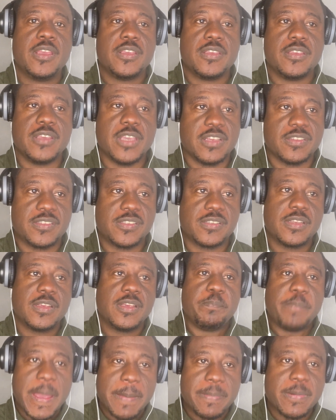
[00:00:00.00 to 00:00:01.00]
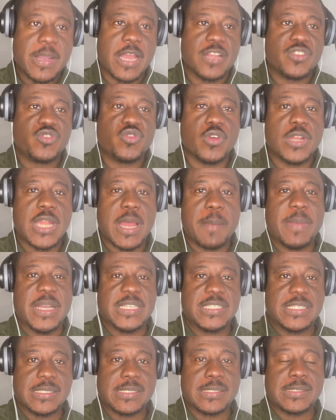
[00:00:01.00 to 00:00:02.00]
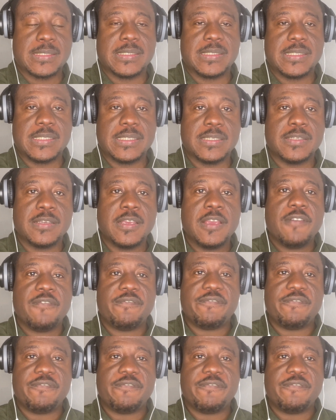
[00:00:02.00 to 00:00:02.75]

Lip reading: Yes, Pep Guardiola, Manchester City,